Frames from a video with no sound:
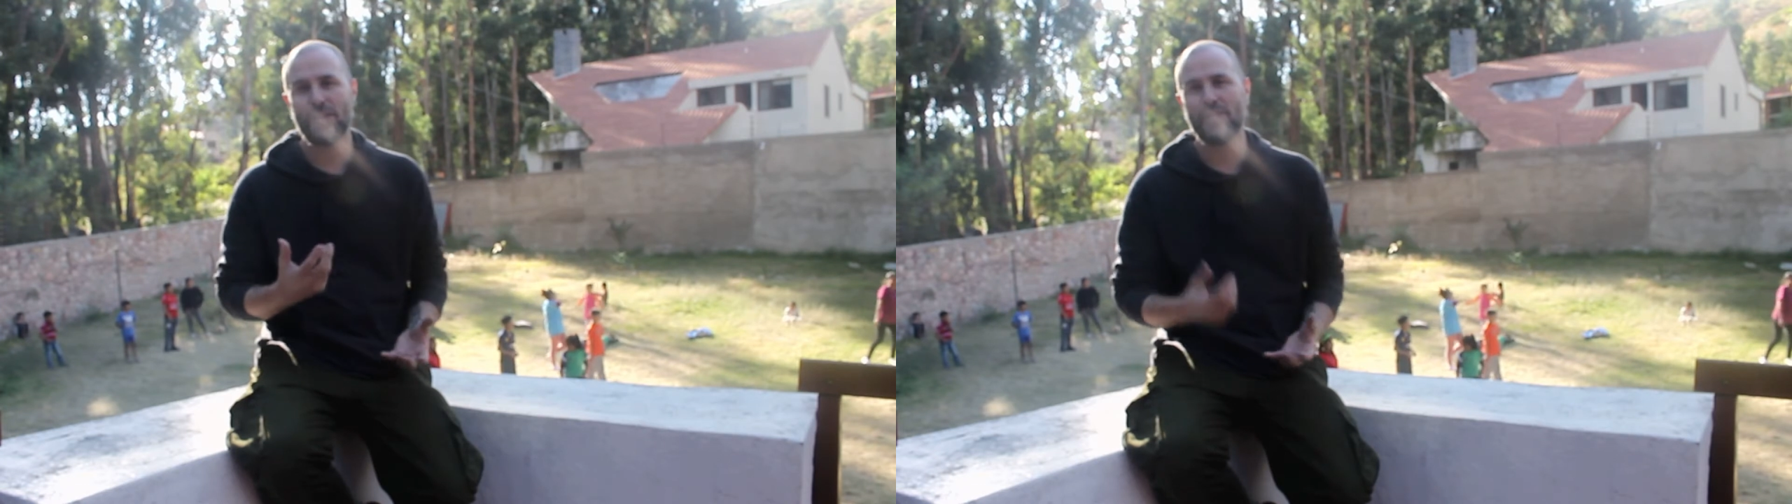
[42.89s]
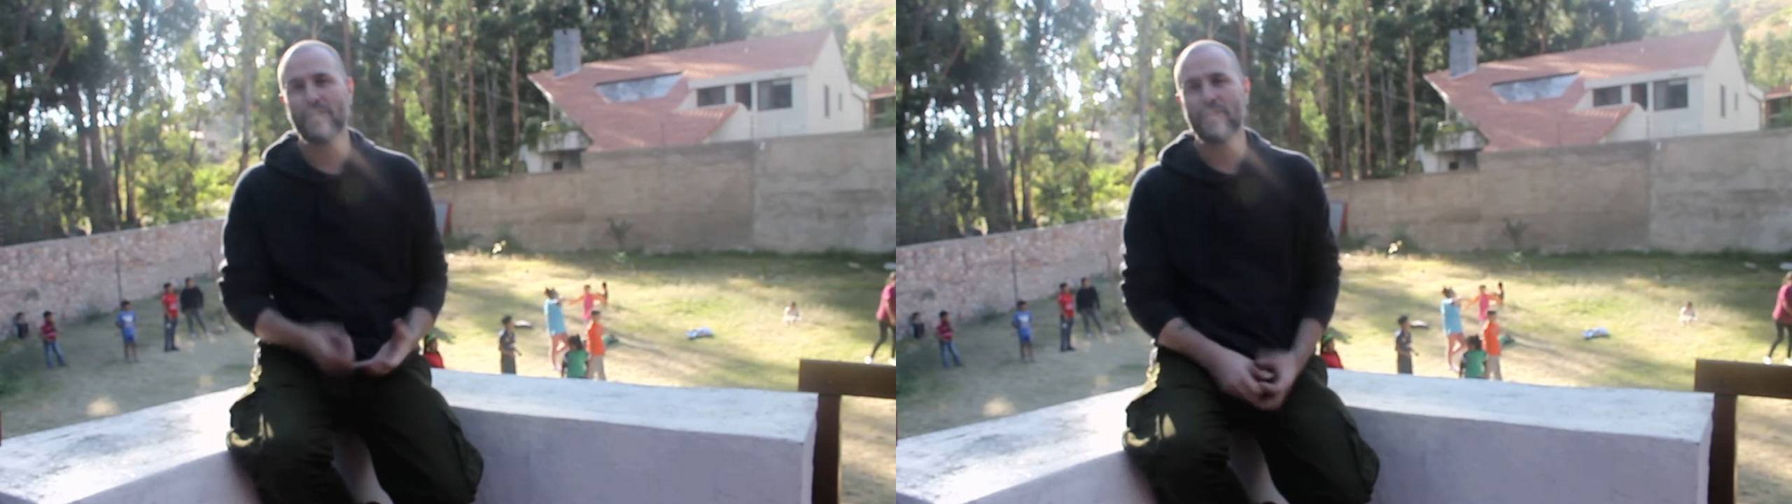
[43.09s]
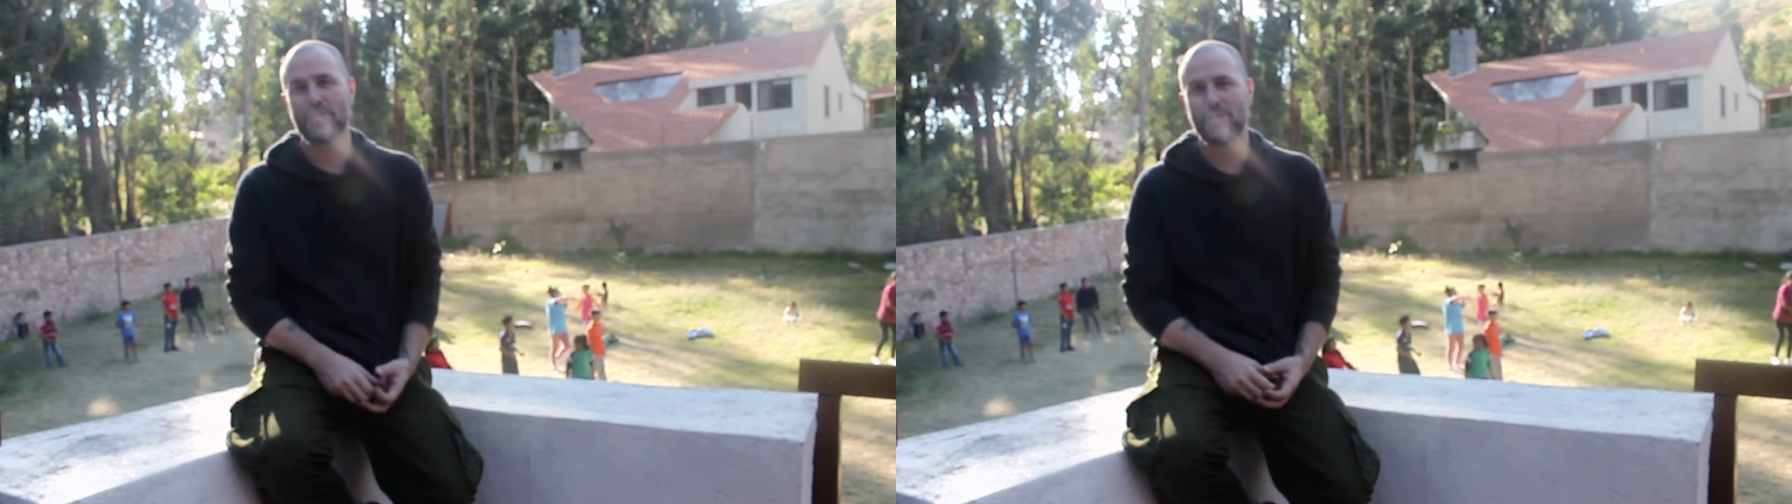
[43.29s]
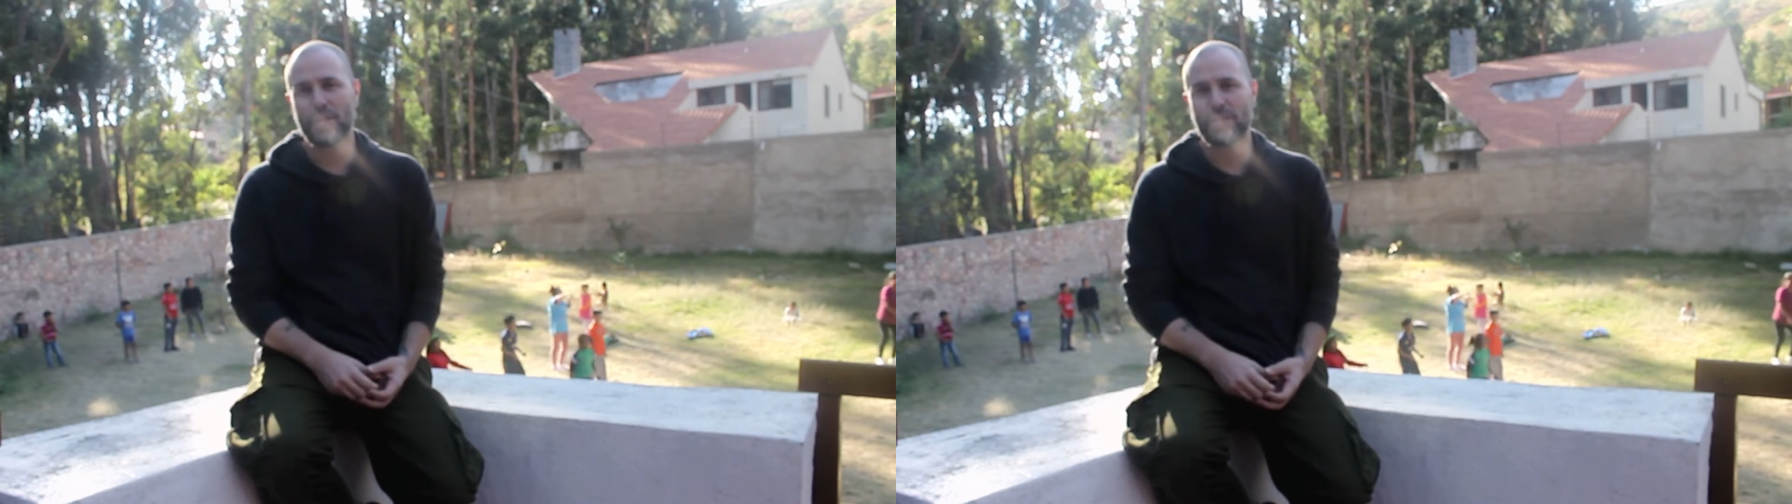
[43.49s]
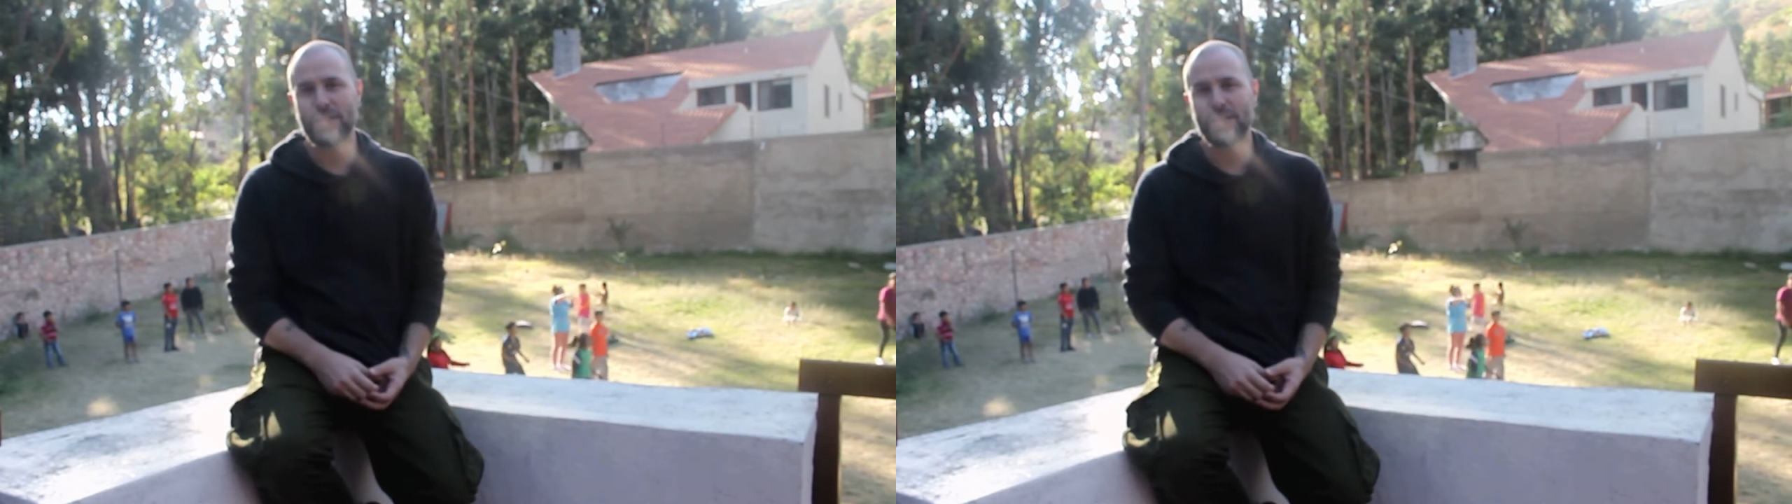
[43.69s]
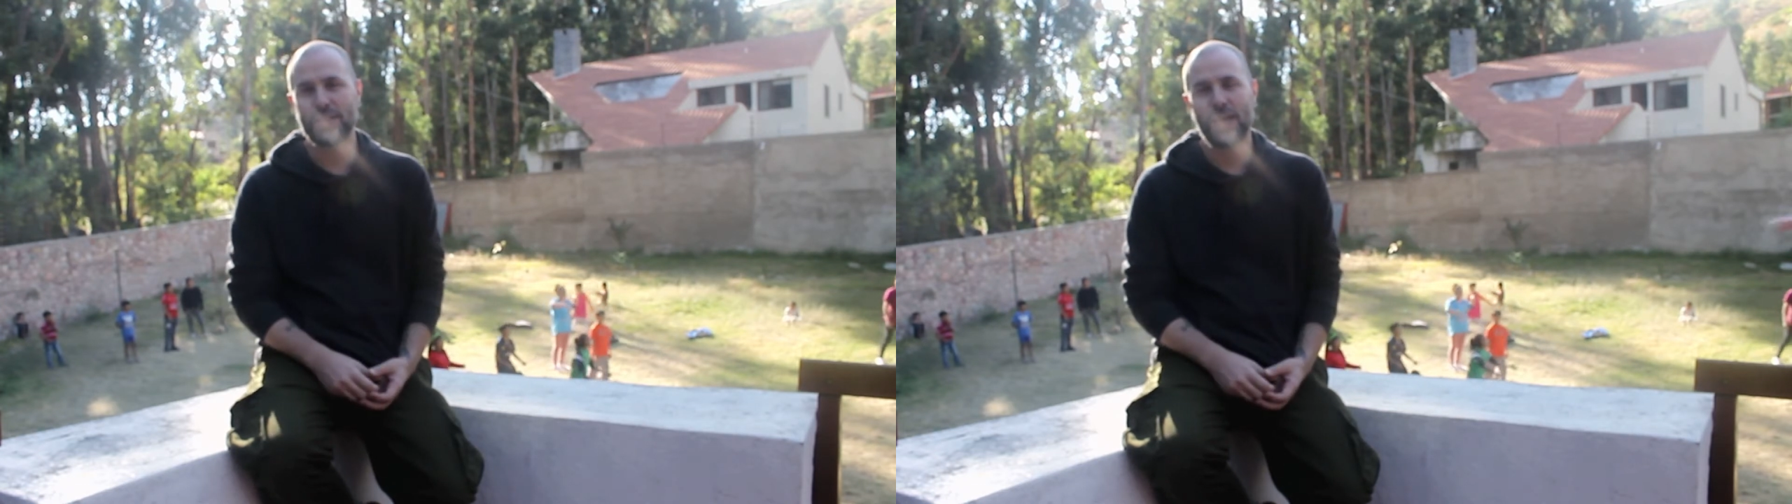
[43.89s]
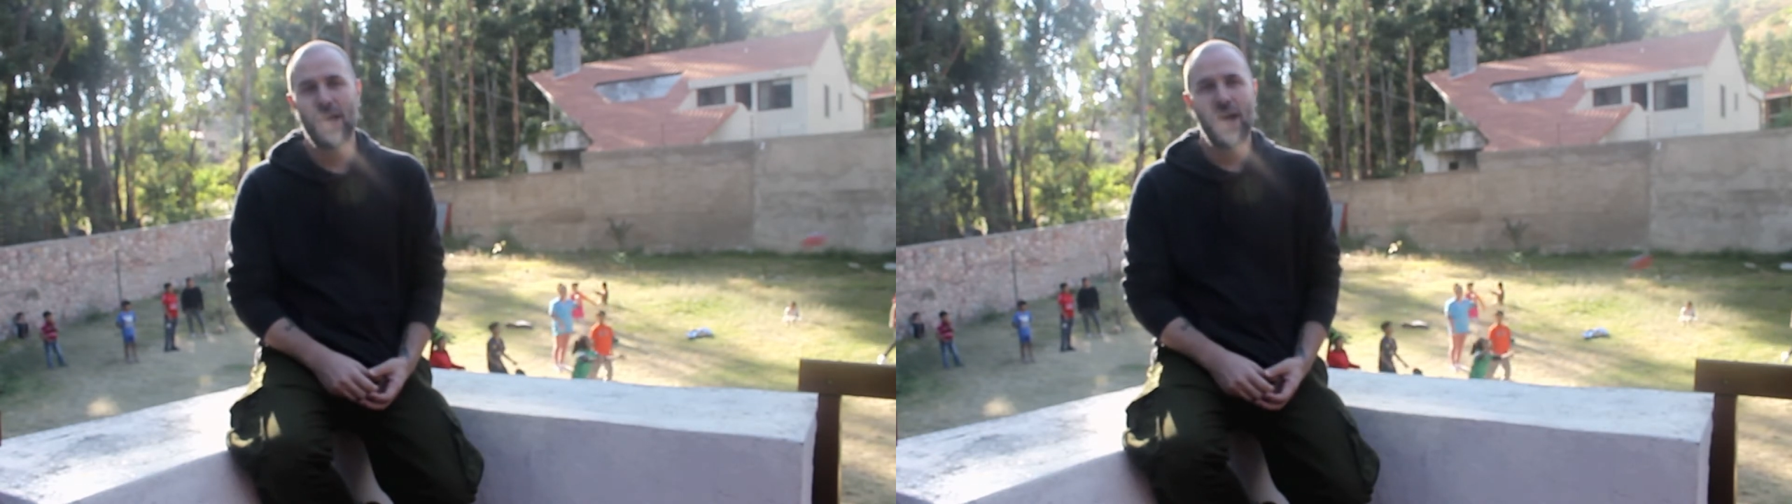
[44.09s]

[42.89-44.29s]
lifted restrictions.